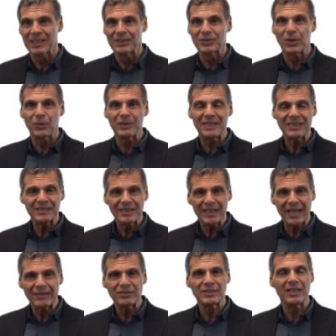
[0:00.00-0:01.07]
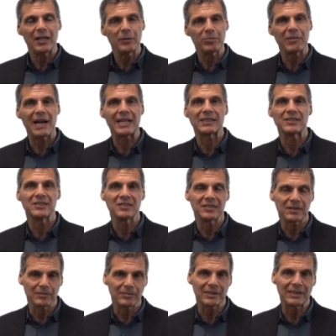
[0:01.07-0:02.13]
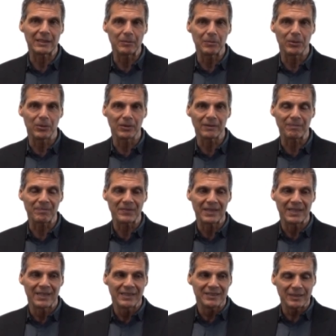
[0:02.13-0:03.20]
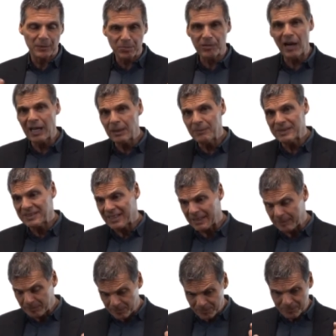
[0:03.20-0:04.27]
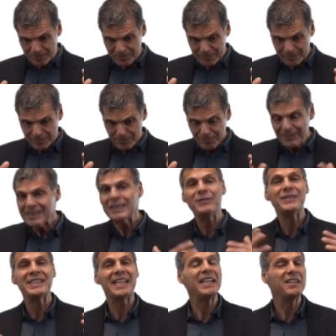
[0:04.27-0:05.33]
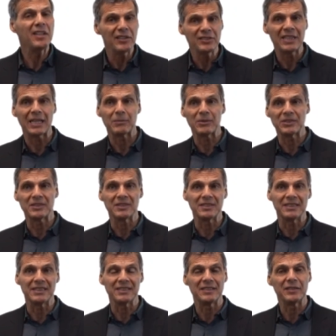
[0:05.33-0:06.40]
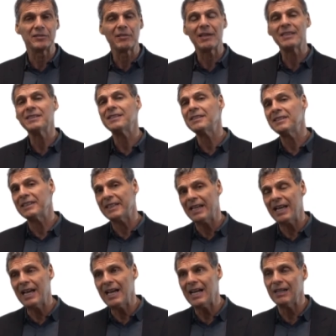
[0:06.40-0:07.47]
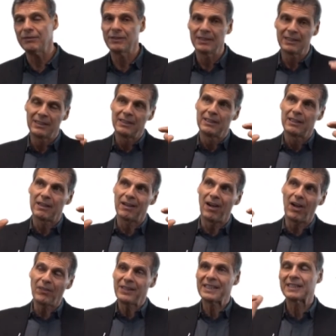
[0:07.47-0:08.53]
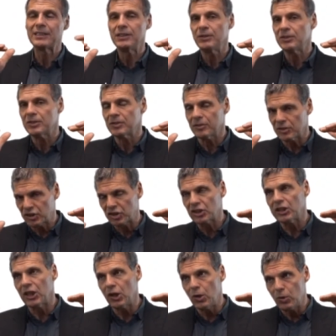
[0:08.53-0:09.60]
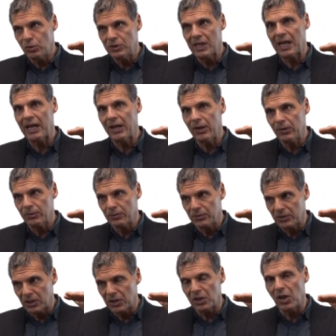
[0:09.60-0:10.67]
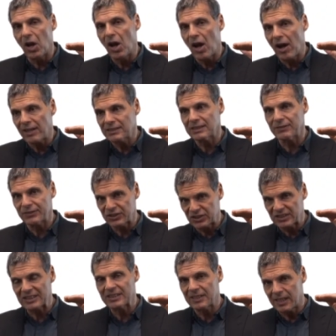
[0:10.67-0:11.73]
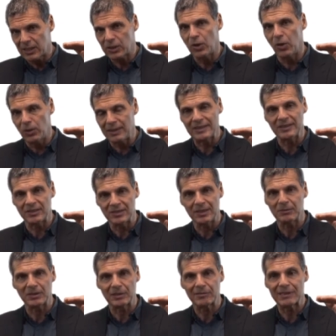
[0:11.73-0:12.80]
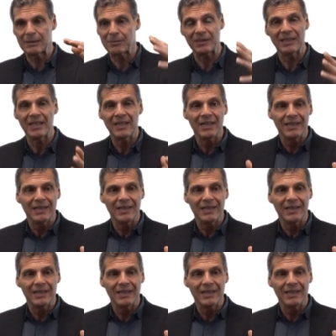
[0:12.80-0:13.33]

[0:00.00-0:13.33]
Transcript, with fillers: So these lifestyle practices are really important. See, the problem is that if you get Alzheimer's disease, the drugs that they have, all they can do is sort of slow down the loss of acetylcholine to some degree, but